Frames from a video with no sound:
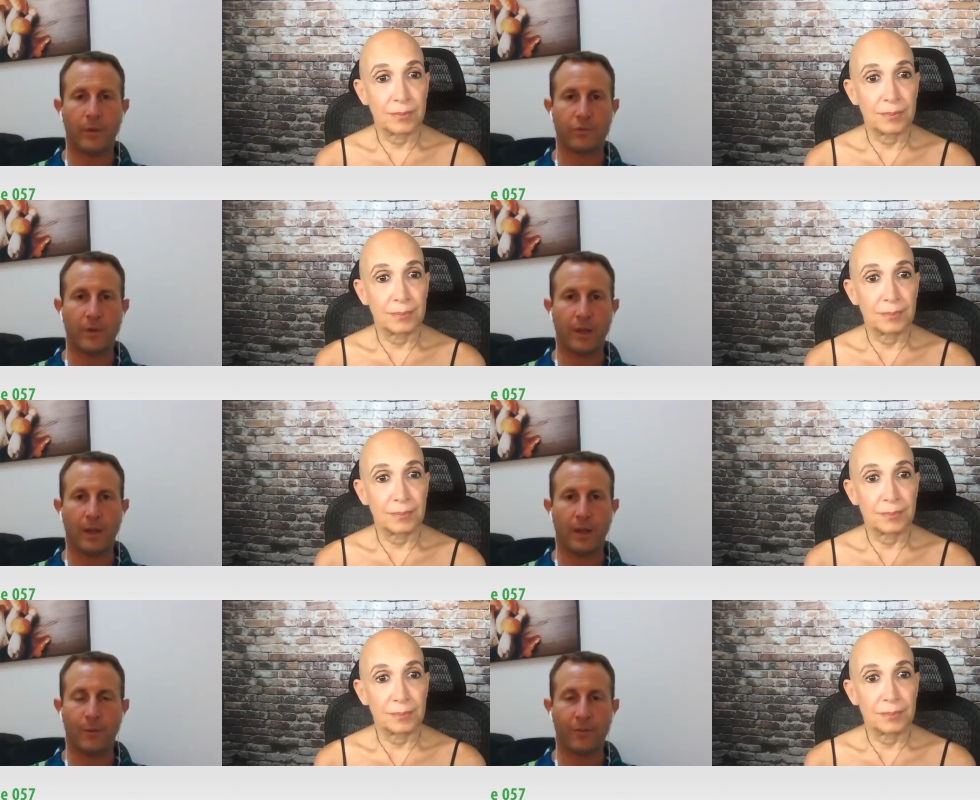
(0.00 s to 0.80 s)
Speaker 1: are treating
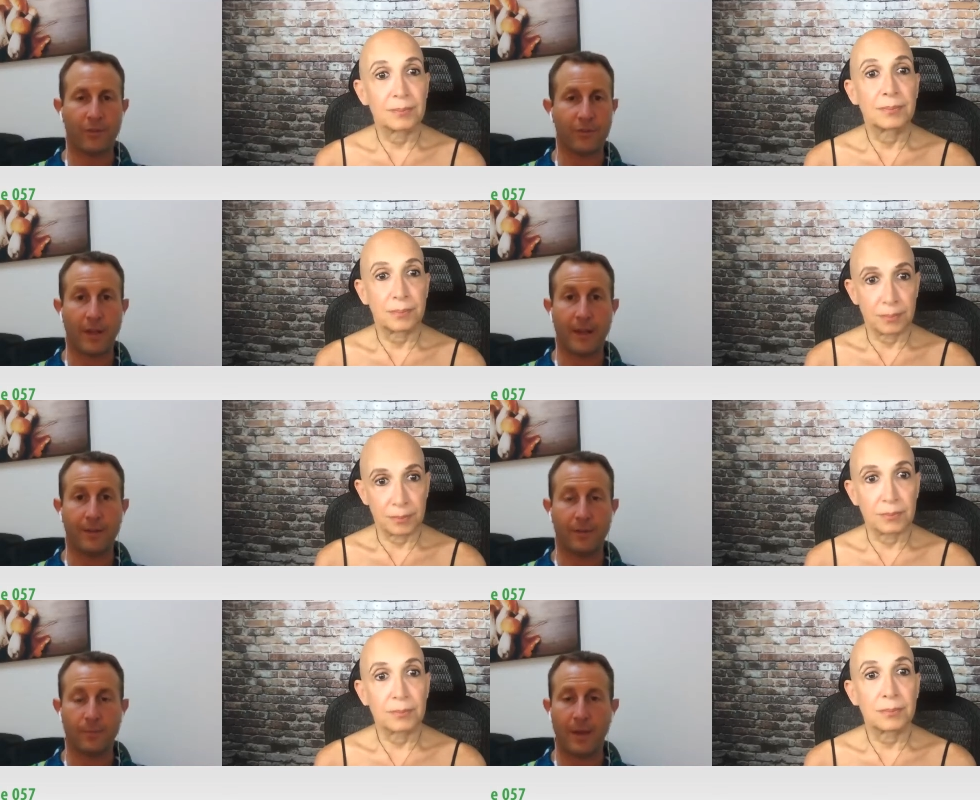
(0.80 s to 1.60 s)
animals as a
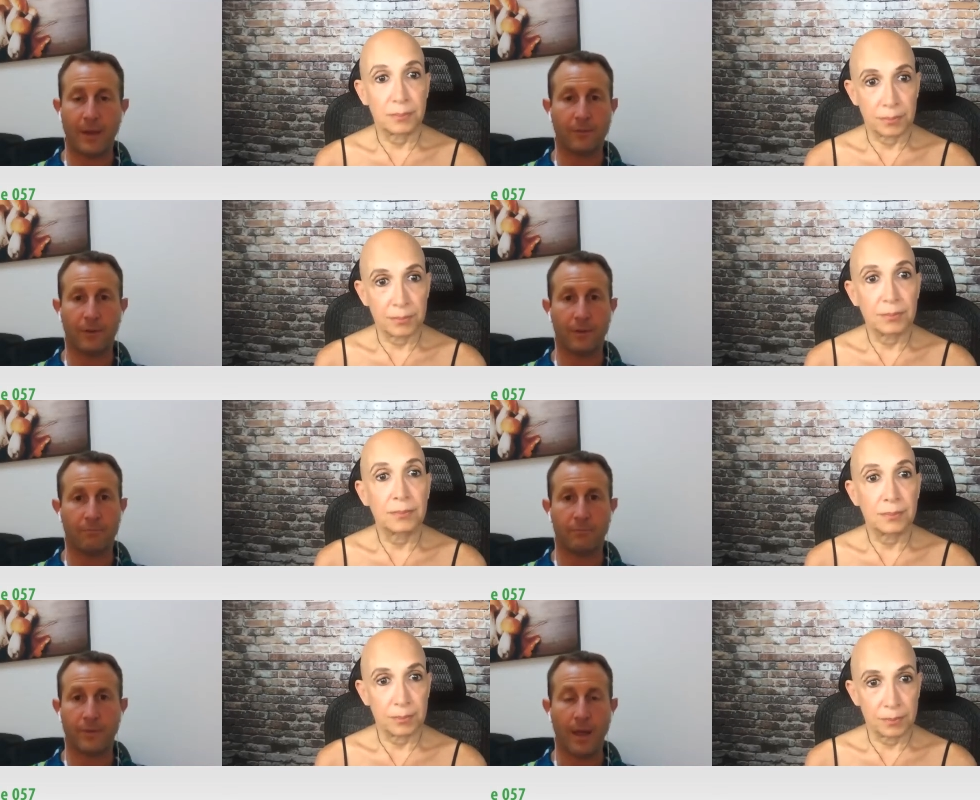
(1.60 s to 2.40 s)
negative impact
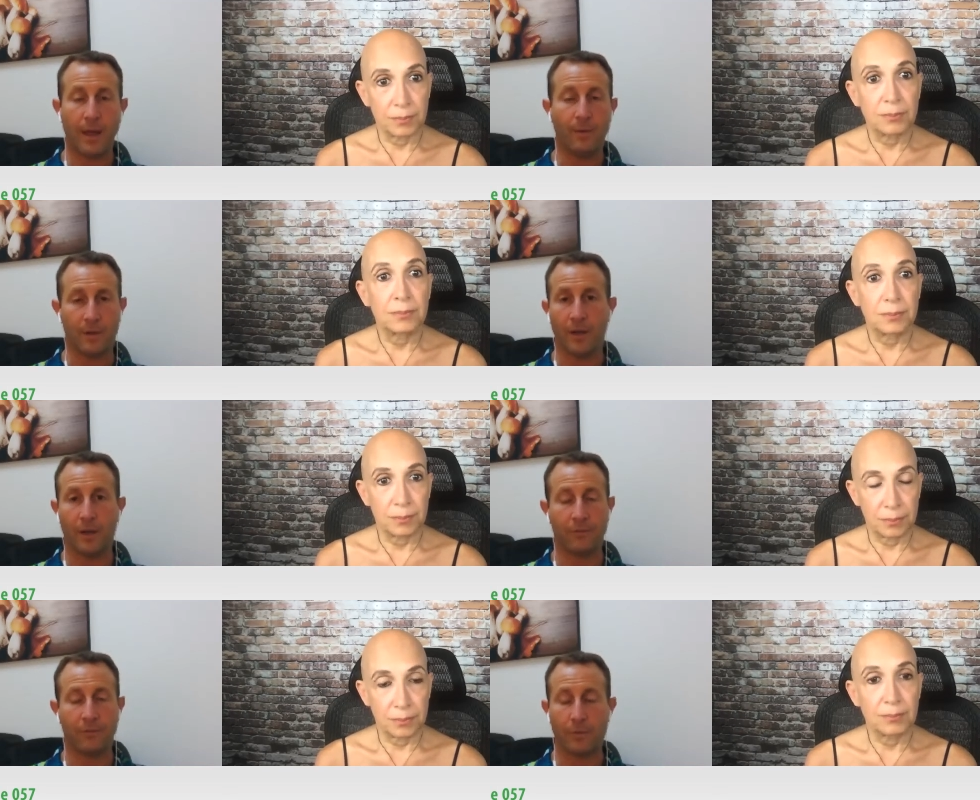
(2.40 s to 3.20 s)
on them, on
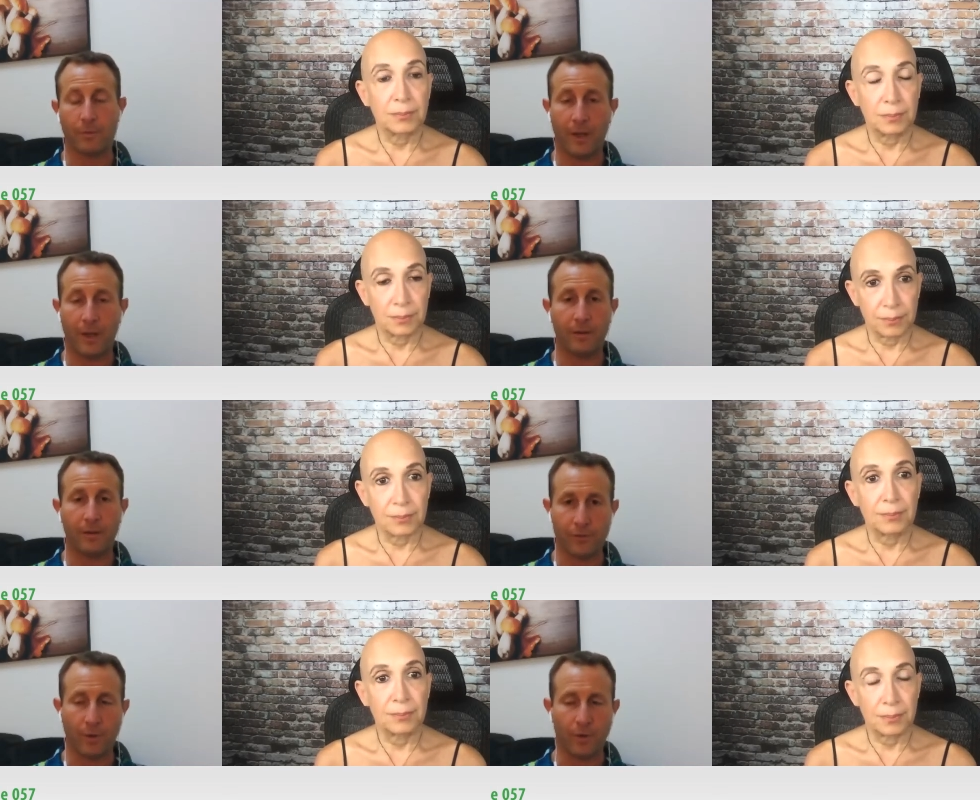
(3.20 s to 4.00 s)
us, on the planet, and
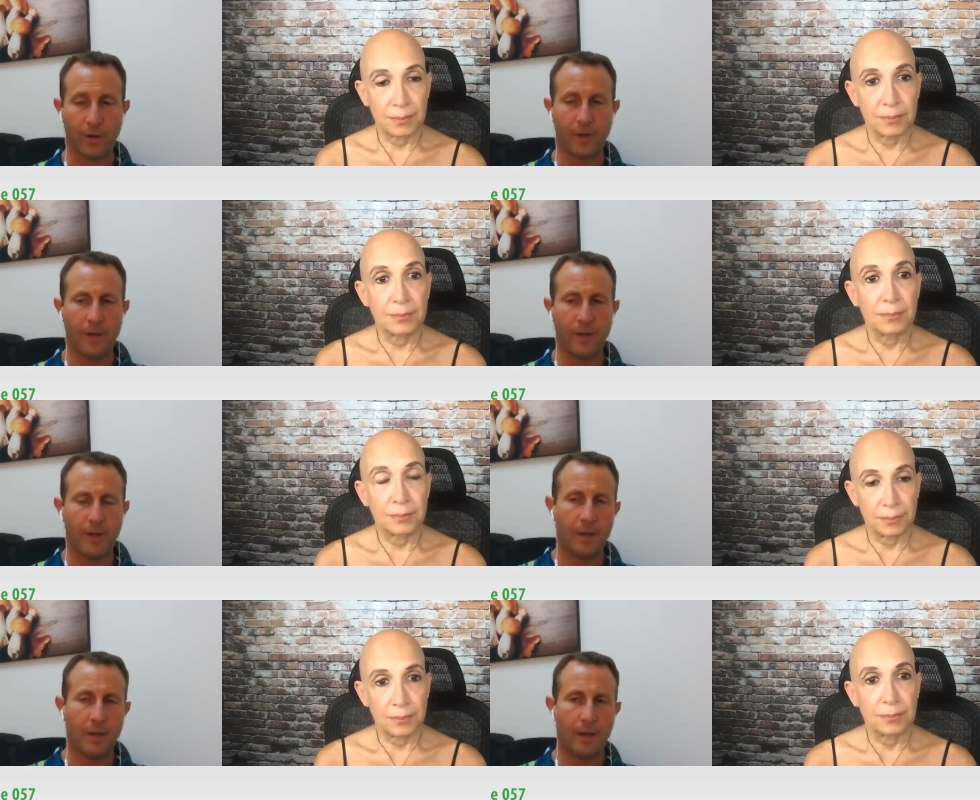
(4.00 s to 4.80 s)
so on.
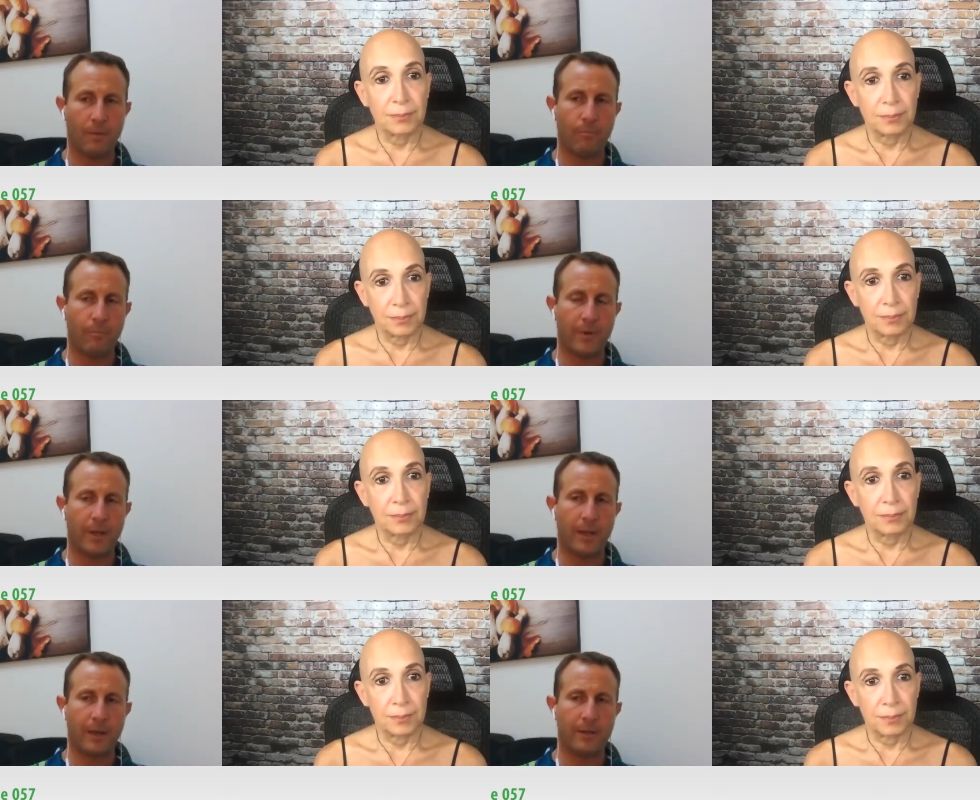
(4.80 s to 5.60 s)
Um, but
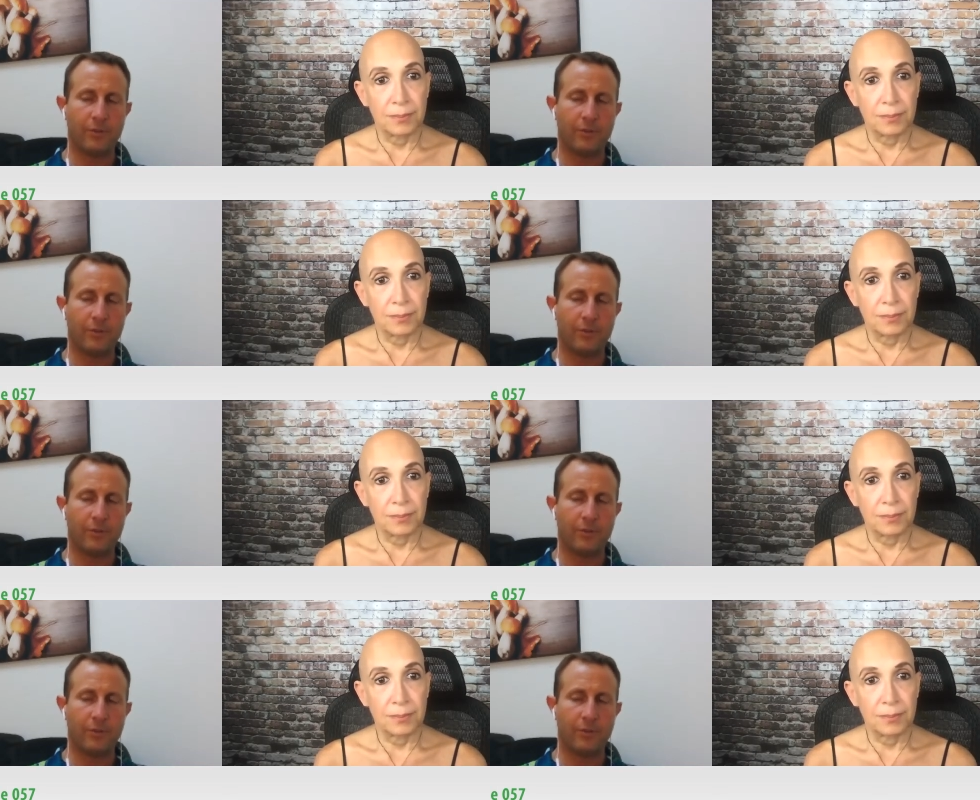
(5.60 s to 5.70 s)
I, I, do